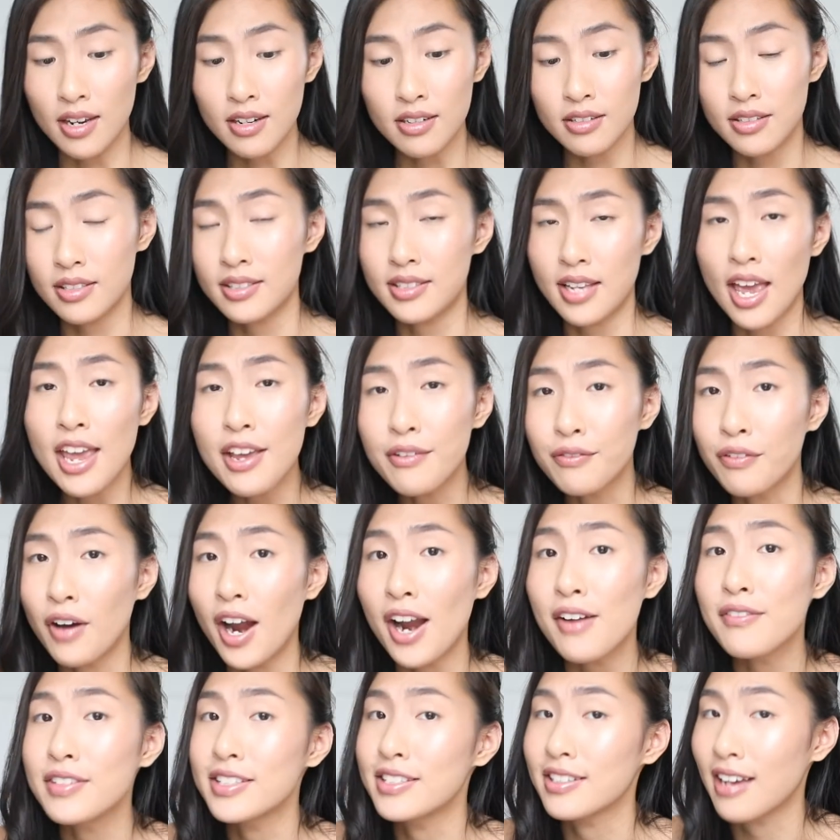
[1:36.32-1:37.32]
to take
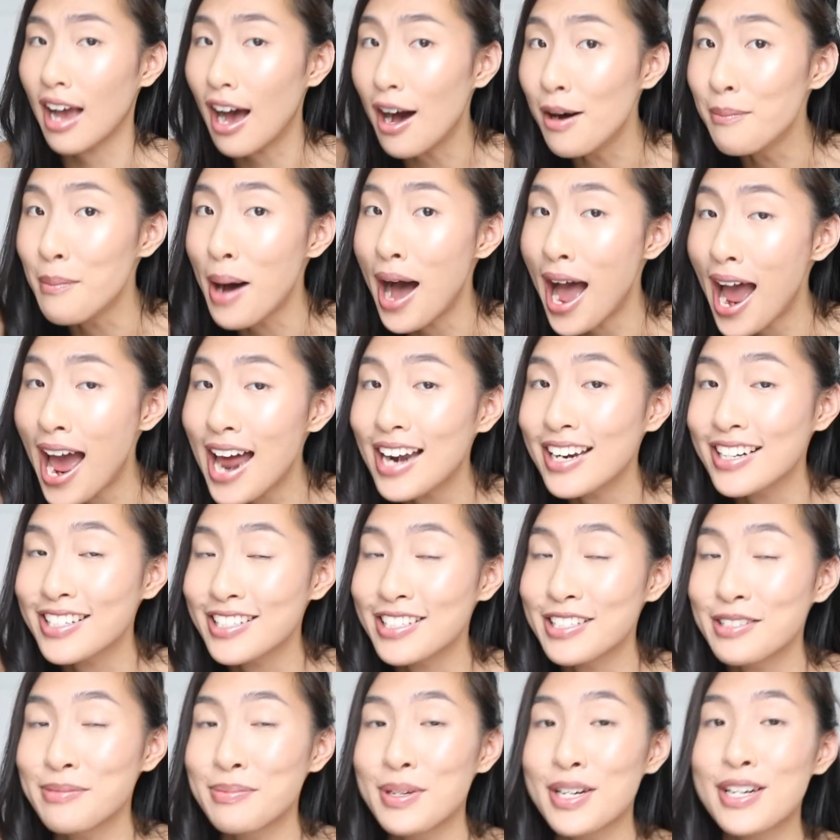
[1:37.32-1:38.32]
forever to curl my
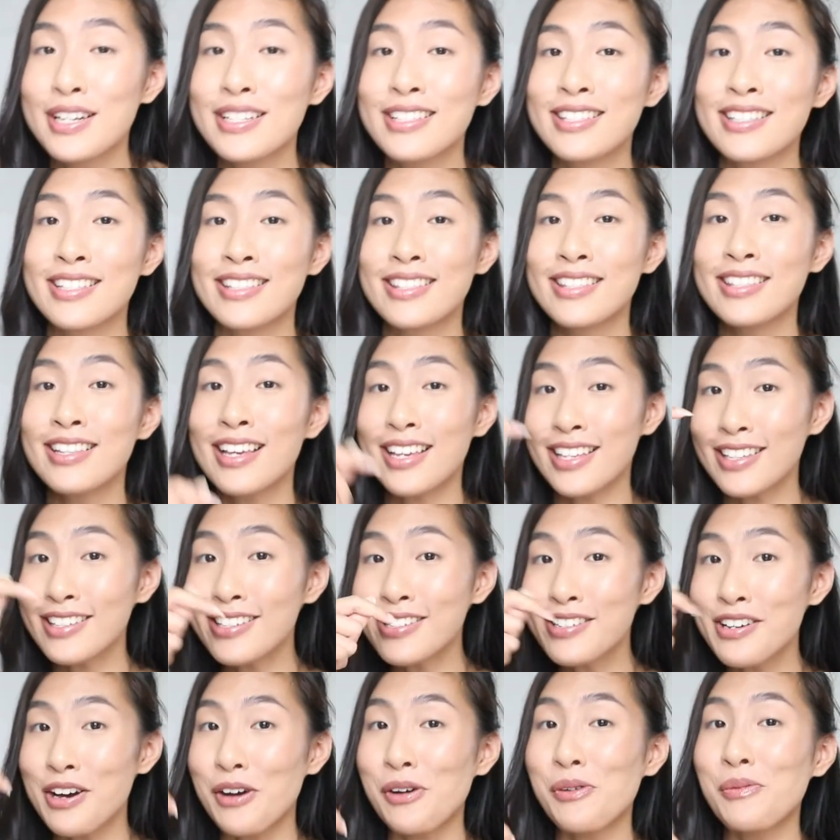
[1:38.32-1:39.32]
eyelashes, because of,
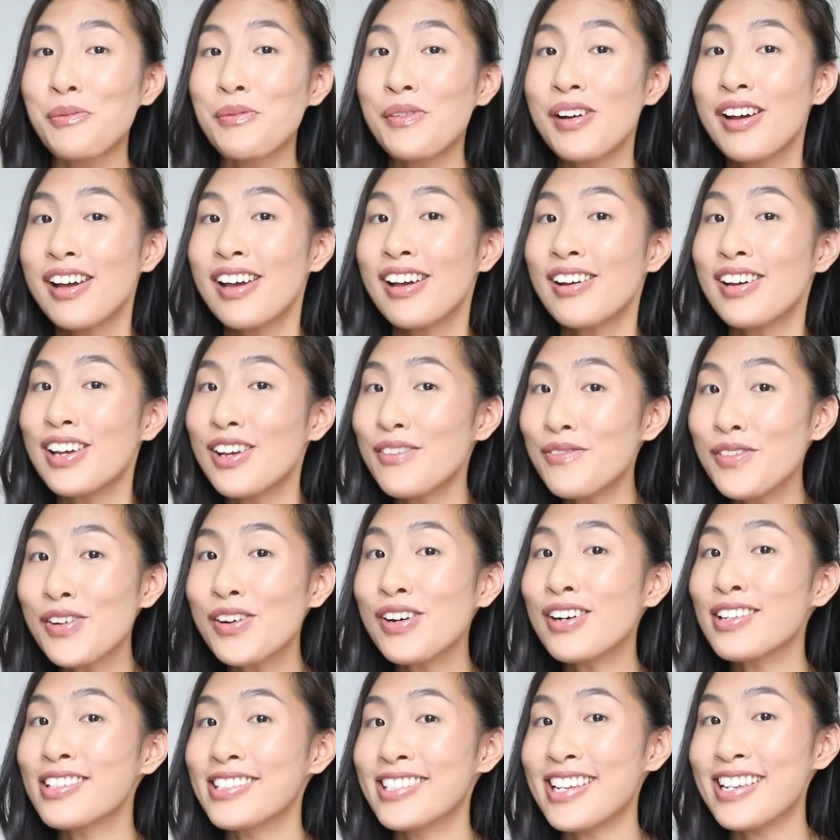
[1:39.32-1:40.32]
you know, if you've
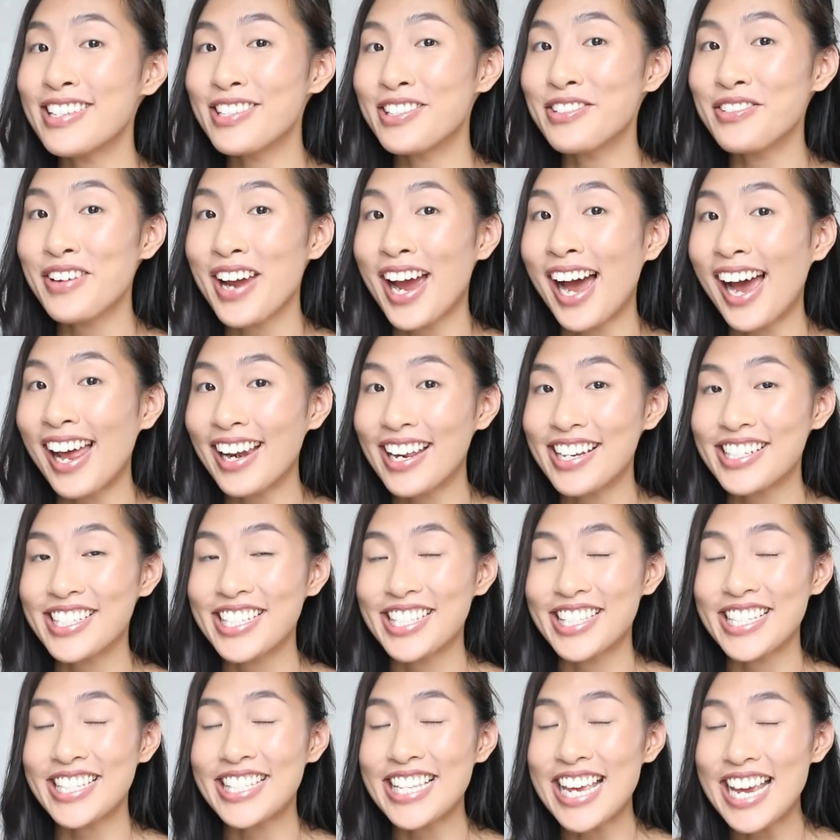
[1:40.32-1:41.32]
got dead straight
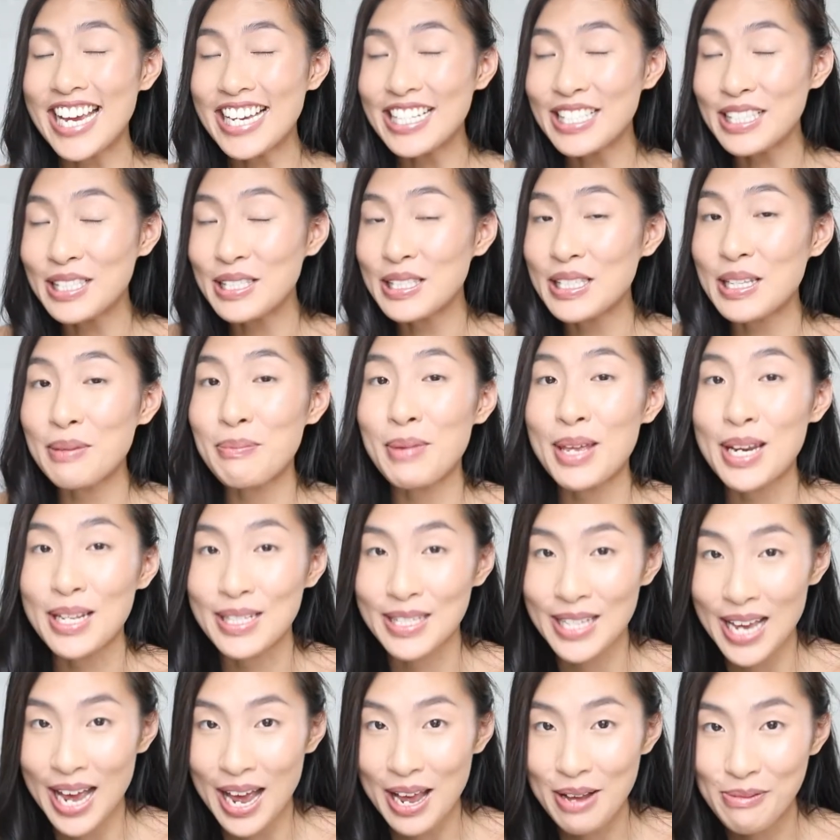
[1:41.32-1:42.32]
eyelashes, it takes a bit
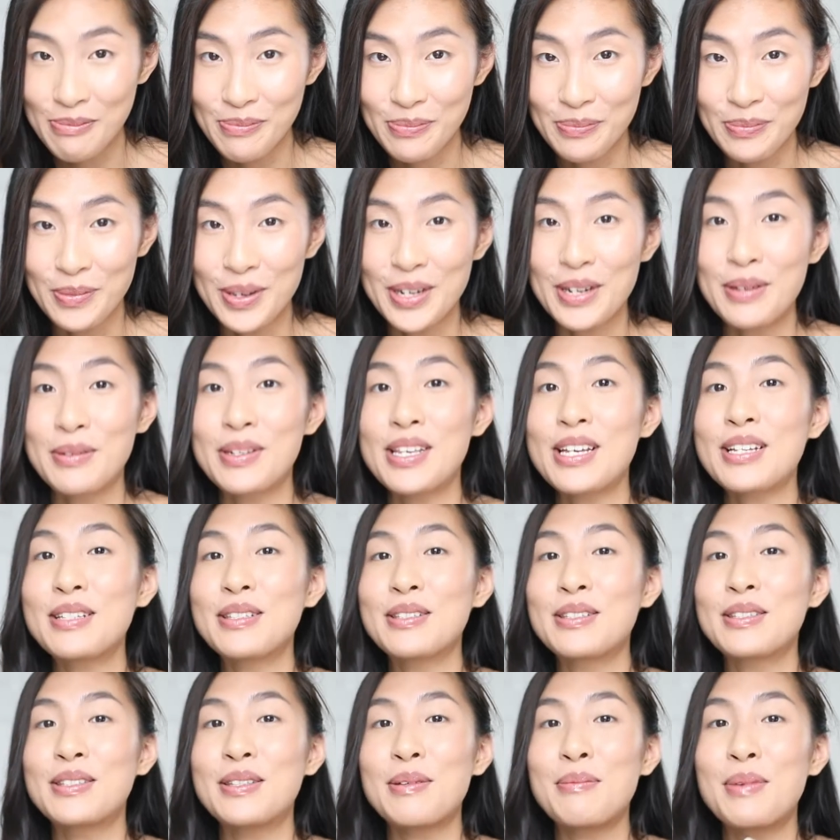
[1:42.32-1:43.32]
of time and it takes
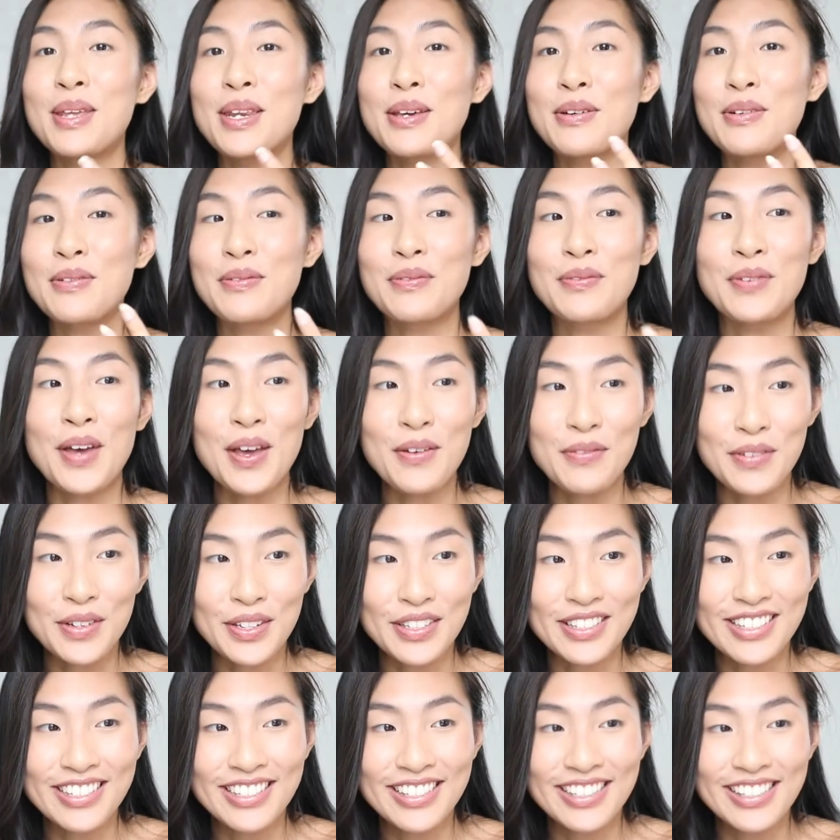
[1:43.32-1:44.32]
a bit of
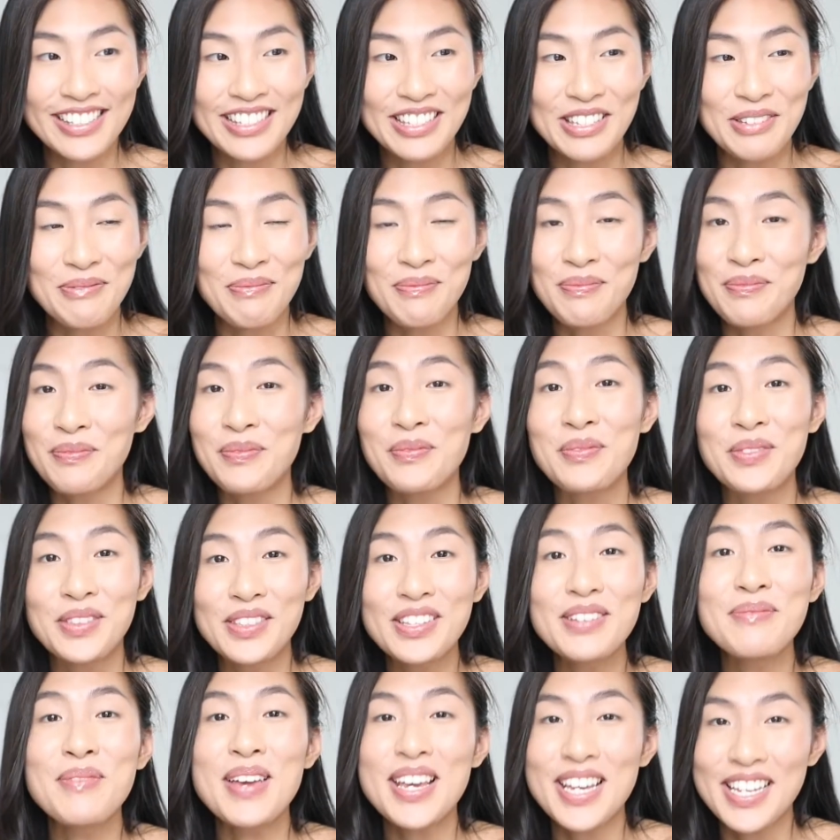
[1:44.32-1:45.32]
effort
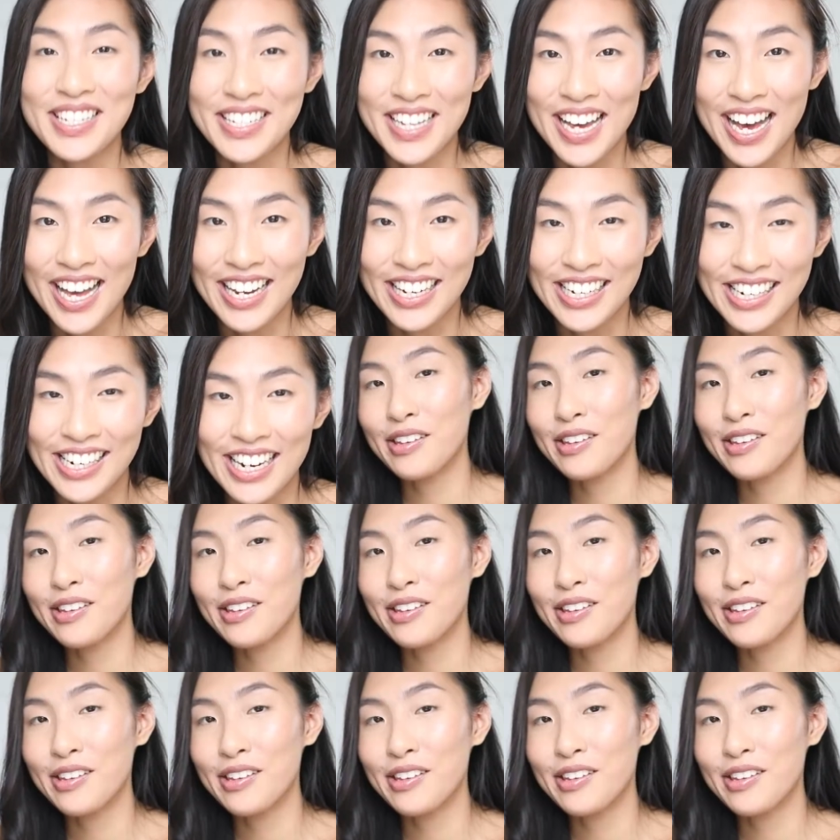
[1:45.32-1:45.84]
to make it curly.